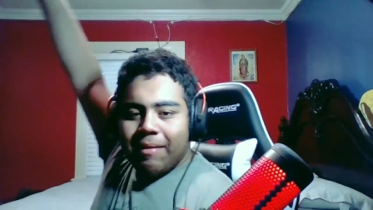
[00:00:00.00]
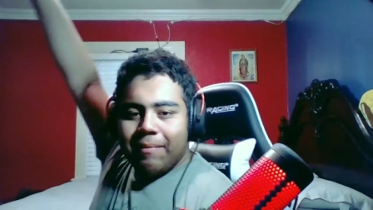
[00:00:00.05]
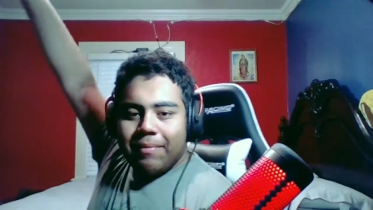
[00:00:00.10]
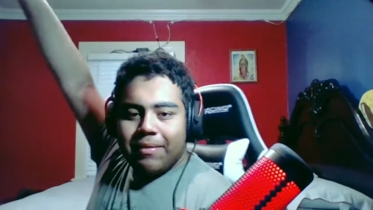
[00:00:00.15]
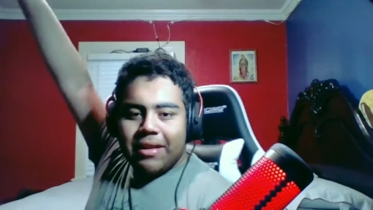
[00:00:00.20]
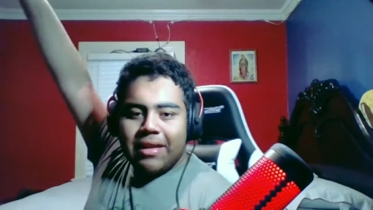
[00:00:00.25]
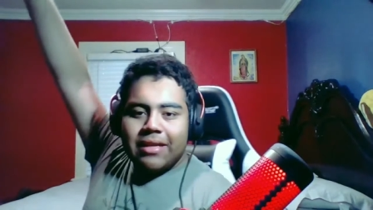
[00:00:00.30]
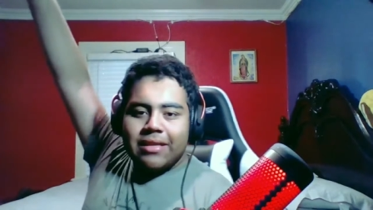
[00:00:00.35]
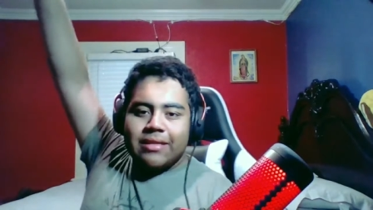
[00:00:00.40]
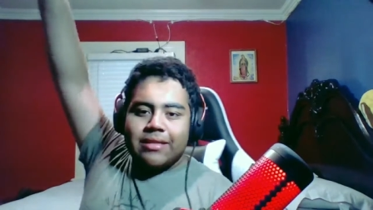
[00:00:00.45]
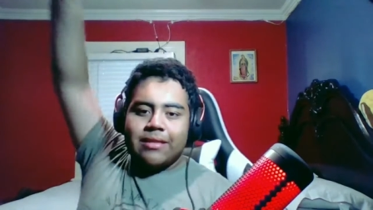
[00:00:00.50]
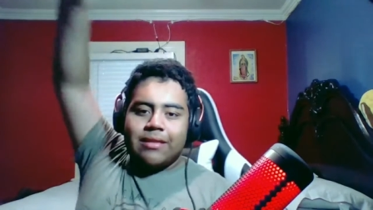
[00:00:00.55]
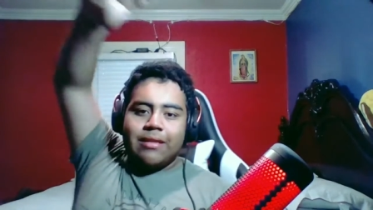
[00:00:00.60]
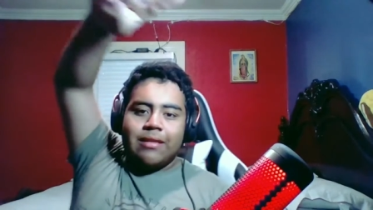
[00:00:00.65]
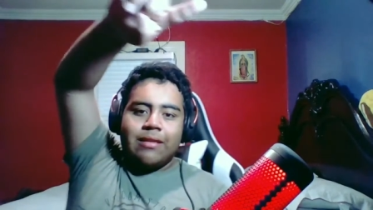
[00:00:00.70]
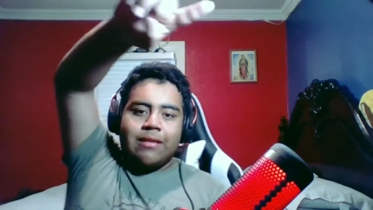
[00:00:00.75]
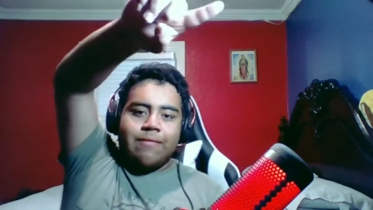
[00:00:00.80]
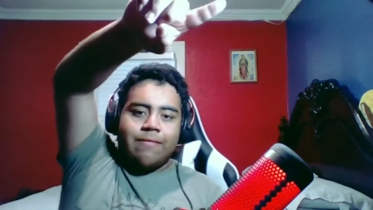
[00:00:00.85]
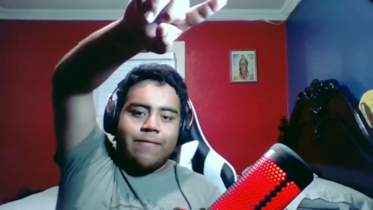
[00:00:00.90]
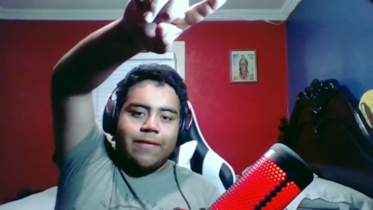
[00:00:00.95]
Plus
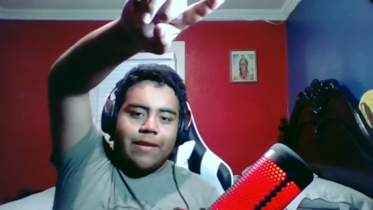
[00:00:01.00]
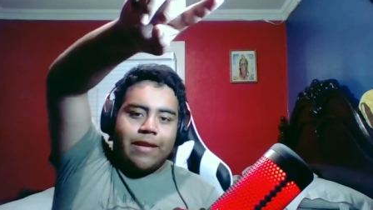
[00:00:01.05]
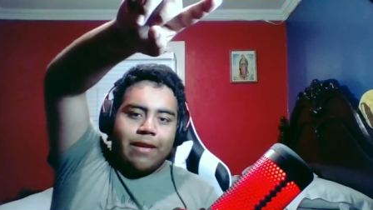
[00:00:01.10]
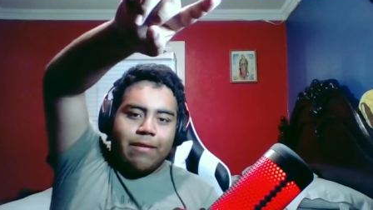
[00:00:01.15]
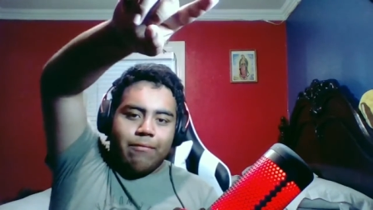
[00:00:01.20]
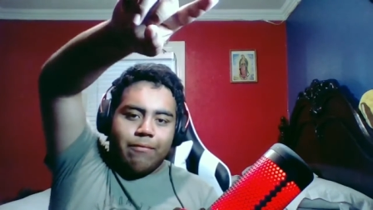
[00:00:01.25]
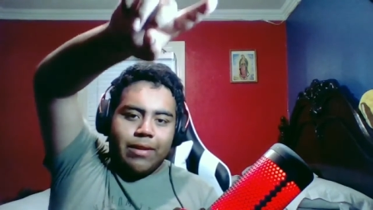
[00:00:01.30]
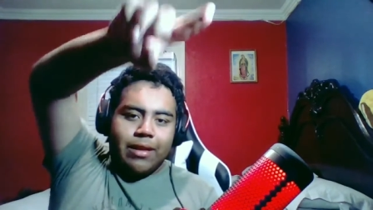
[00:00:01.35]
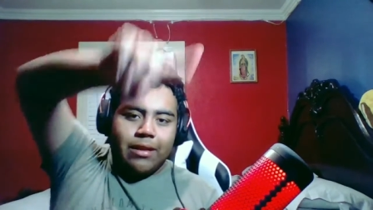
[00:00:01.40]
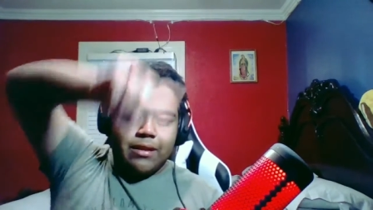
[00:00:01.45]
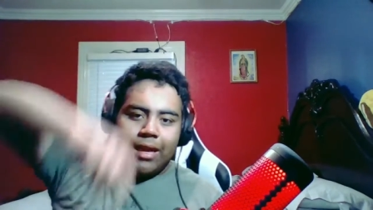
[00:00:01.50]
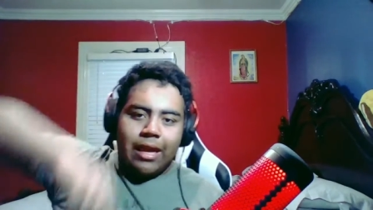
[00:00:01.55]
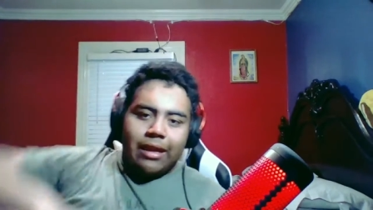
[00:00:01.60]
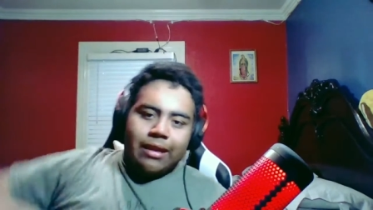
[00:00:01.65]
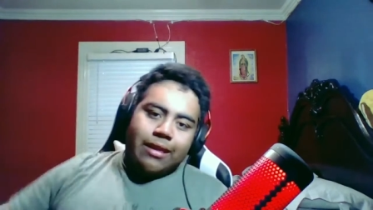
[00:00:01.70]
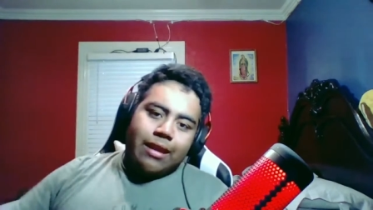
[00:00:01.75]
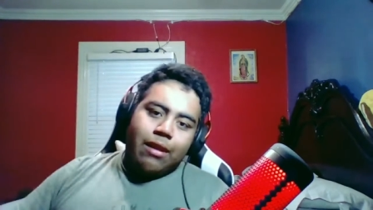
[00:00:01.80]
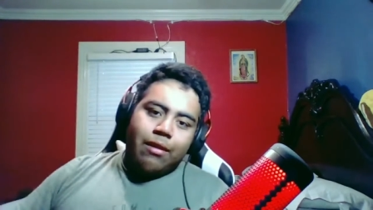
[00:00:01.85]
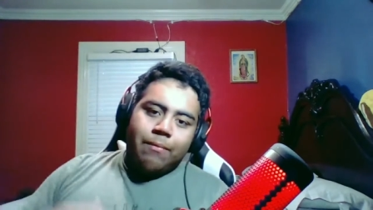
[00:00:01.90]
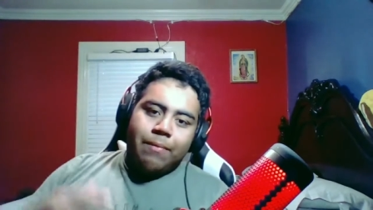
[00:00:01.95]
the freaking ring light
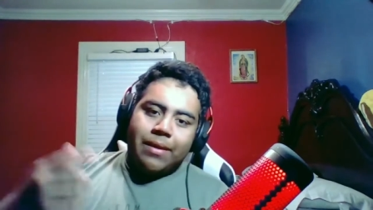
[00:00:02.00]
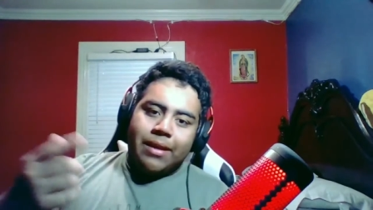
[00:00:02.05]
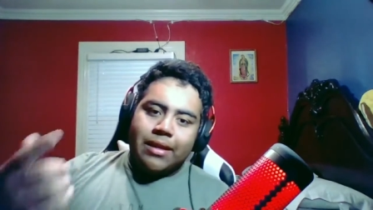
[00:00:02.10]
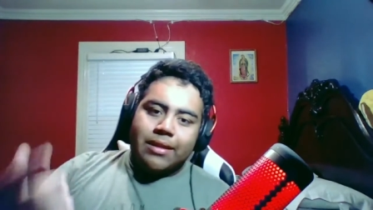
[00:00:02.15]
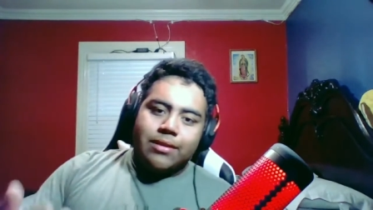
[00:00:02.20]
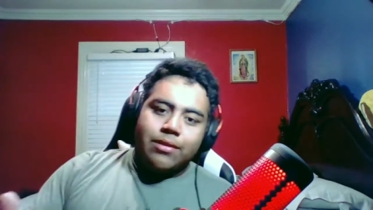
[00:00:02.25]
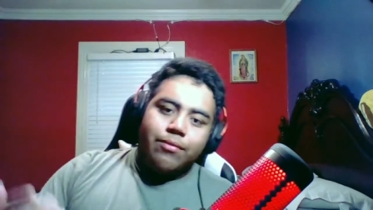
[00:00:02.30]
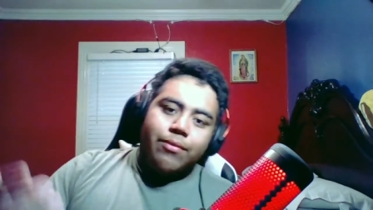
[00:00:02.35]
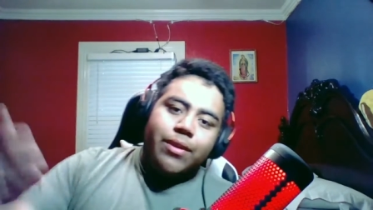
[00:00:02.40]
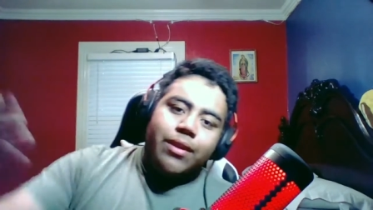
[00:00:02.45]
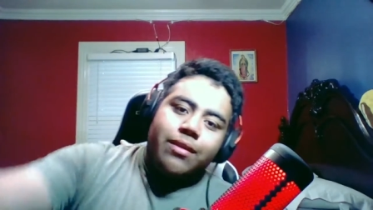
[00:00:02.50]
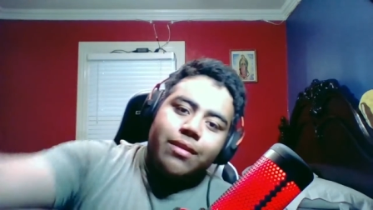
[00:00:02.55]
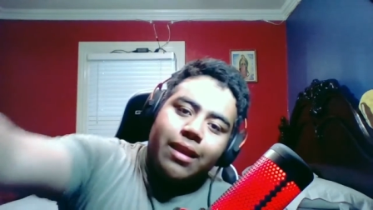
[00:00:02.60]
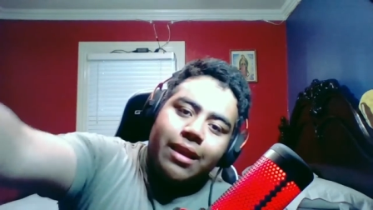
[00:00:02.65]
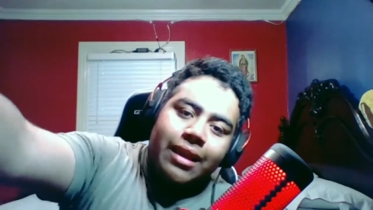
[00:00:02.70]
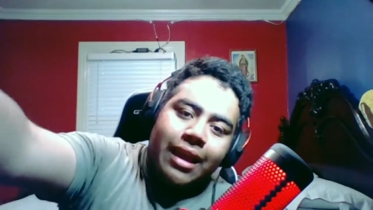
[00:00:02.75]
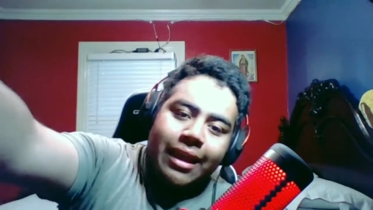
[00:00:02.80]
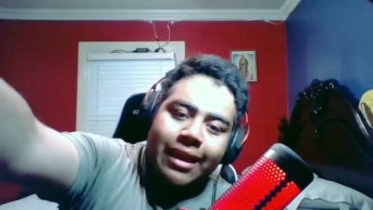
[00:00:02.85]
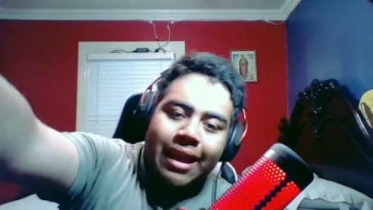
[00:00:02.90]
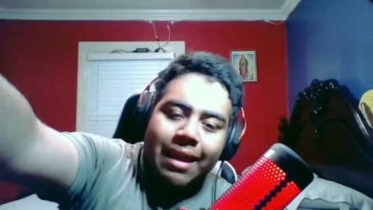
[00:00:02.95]
there because the ring
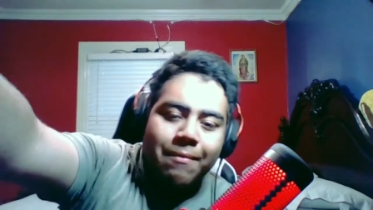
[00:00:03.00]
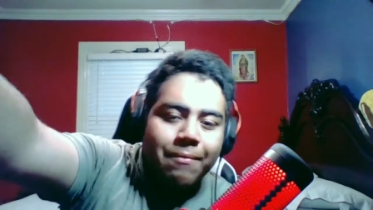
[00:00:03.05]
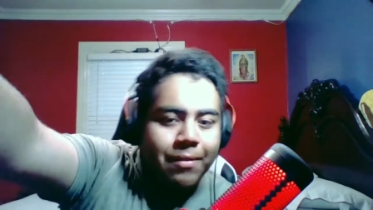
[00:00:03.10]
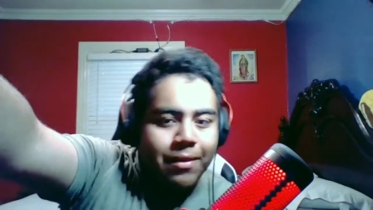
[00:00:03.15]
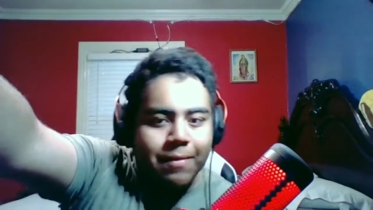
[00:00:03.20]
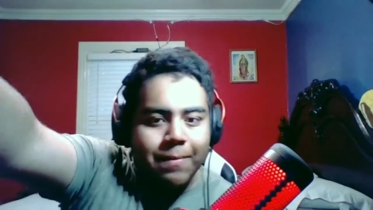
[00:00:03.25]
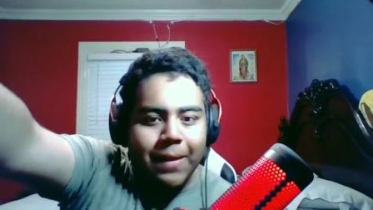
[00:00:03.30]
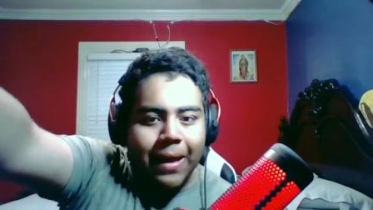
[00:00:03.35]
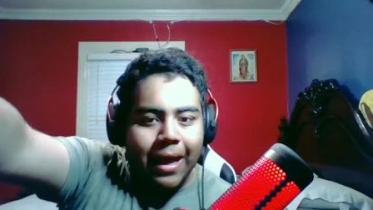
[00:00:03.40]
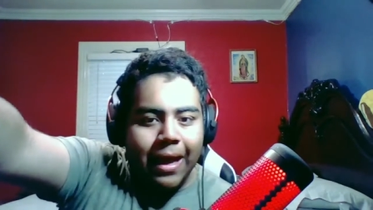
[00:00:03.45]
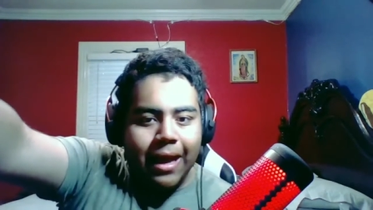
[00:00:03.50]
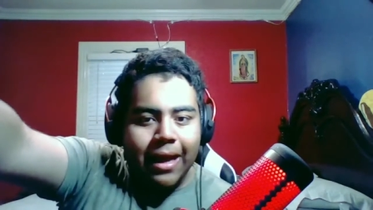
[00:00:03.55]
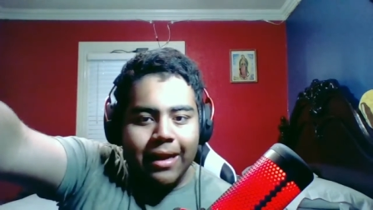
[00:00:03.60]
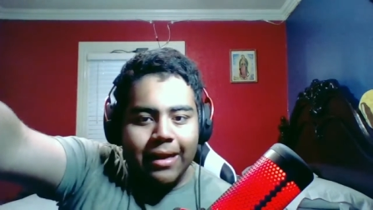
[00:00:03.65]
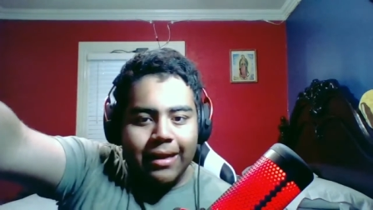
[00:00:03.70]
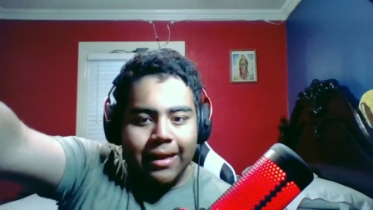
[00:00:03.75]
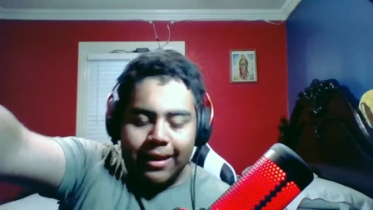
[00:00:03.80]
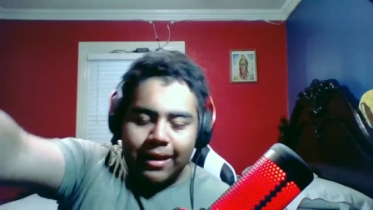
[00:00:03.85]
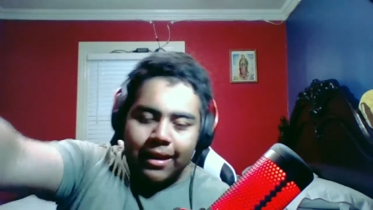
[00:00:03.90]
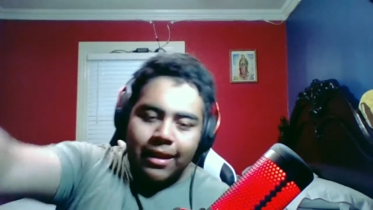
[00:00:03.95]
light I can't put it
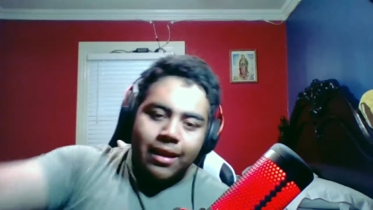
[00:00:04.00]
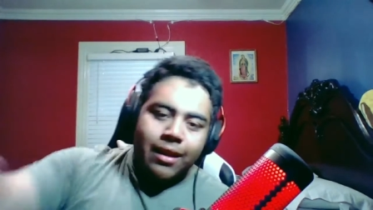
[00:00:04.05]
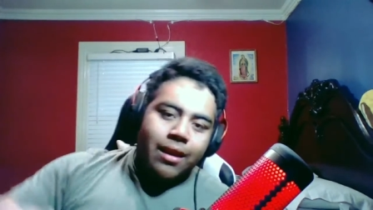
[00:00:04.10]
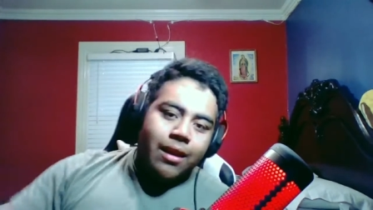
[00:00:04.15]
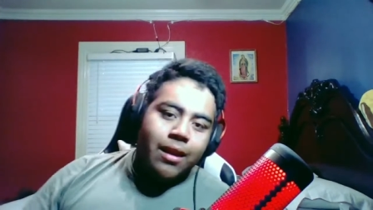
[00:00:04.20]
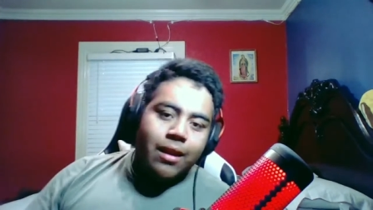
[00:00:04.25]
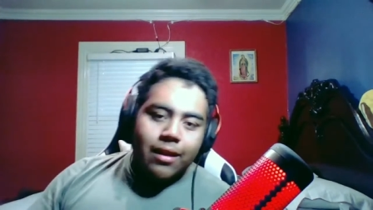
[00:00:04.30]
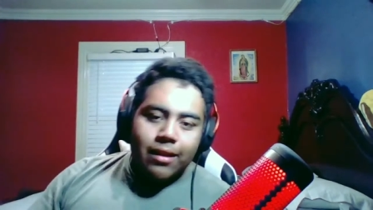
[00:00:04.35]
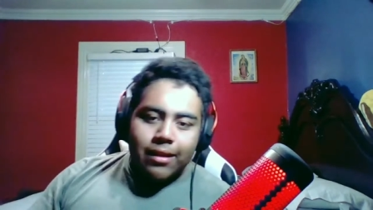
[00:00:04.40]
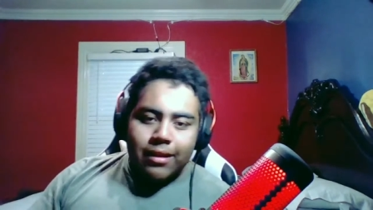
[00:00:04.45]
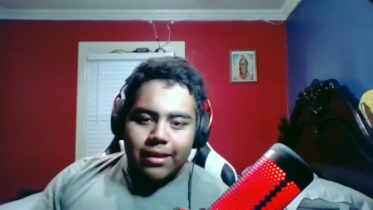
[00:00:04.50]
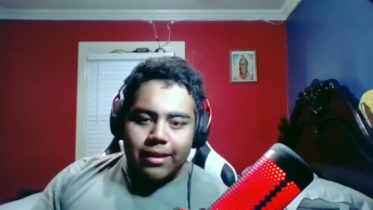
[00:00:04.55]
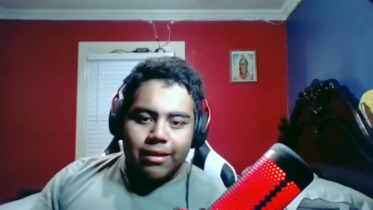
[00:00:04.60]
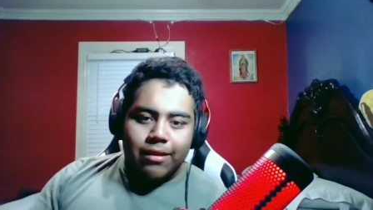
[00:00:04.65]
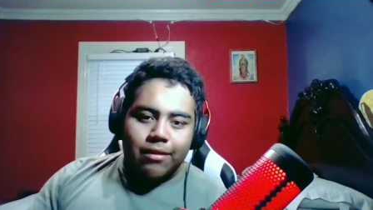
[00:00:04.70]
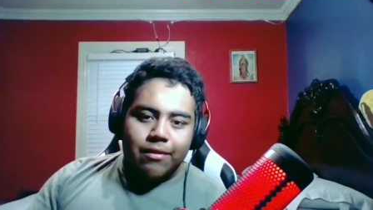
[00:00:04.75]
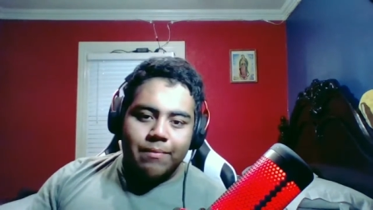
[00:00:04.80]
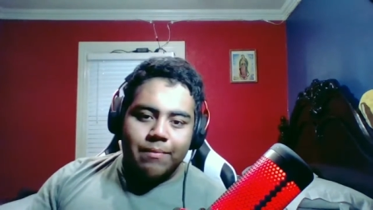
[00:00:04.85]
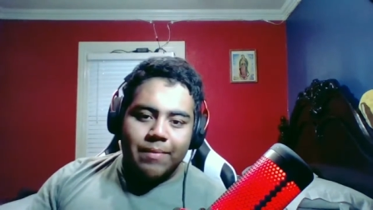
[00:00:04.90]
behind here